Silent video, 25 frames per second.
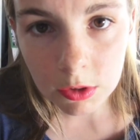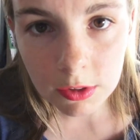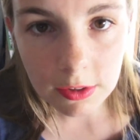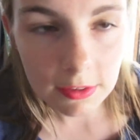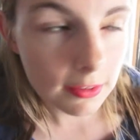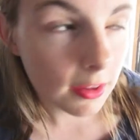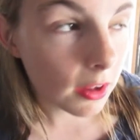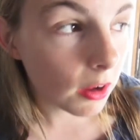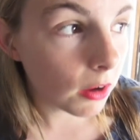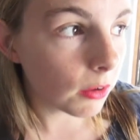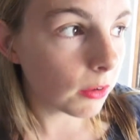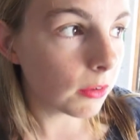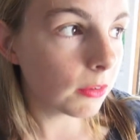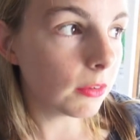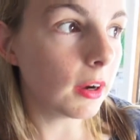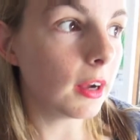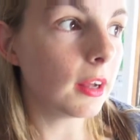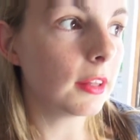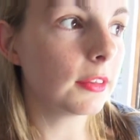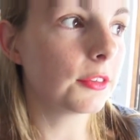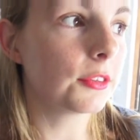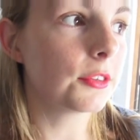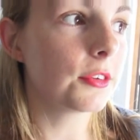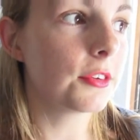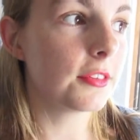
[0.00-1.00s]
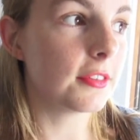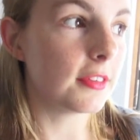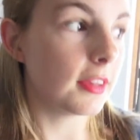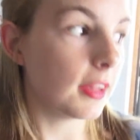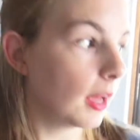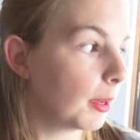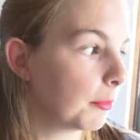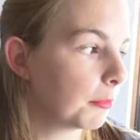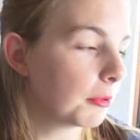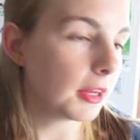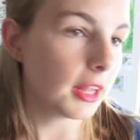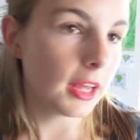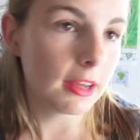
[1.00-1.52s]
So on Thursday
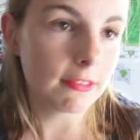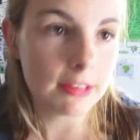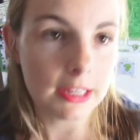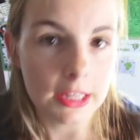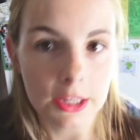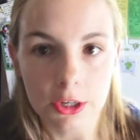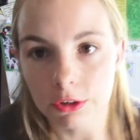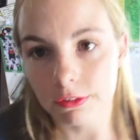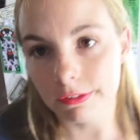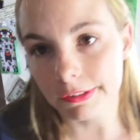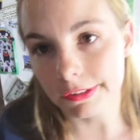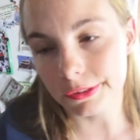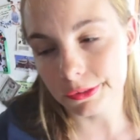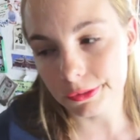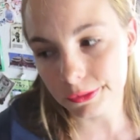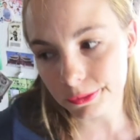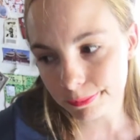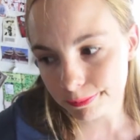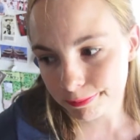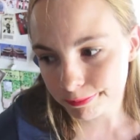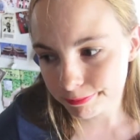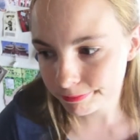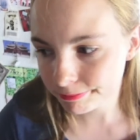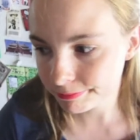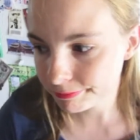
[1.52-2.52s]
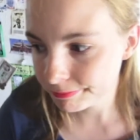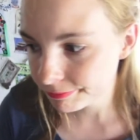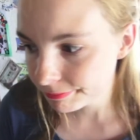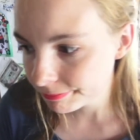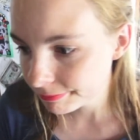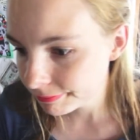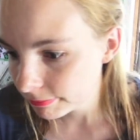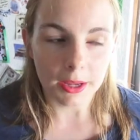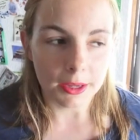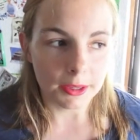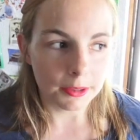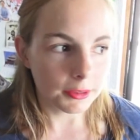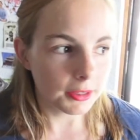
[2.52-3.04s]
I'm gonna have an interview.
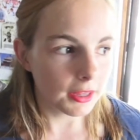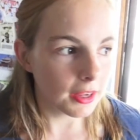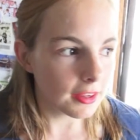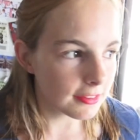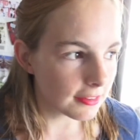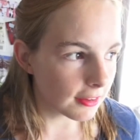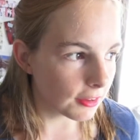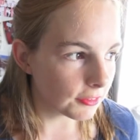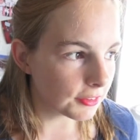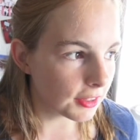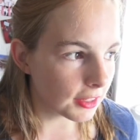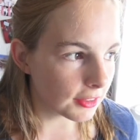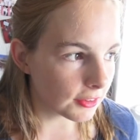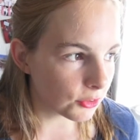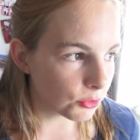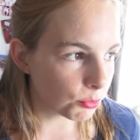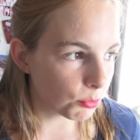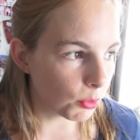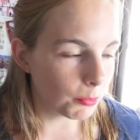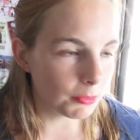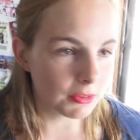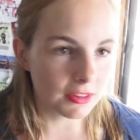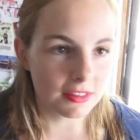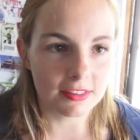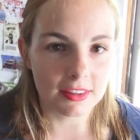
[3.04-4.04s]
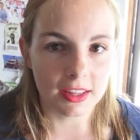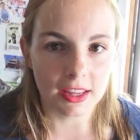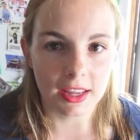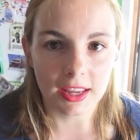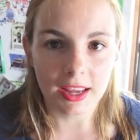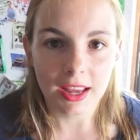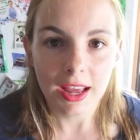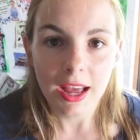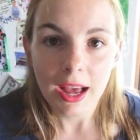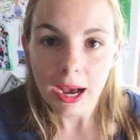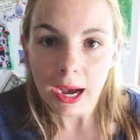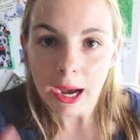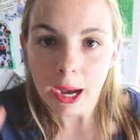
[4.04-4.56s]
I guess I'll take this moment to
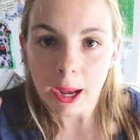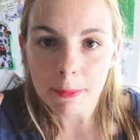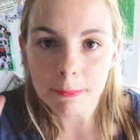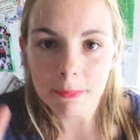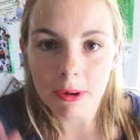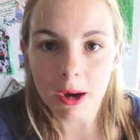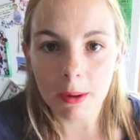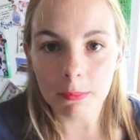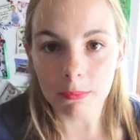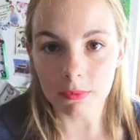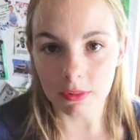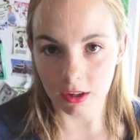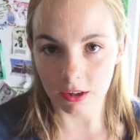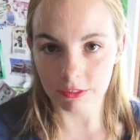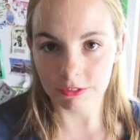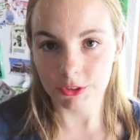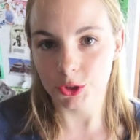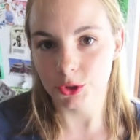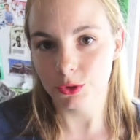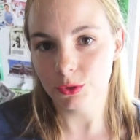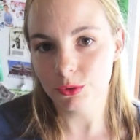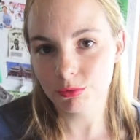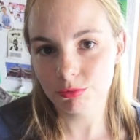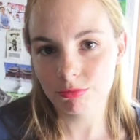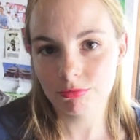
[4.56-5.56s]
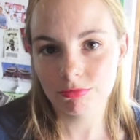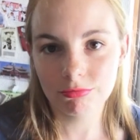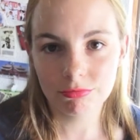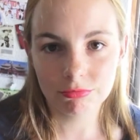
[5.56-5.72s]
say, hi mom, love you.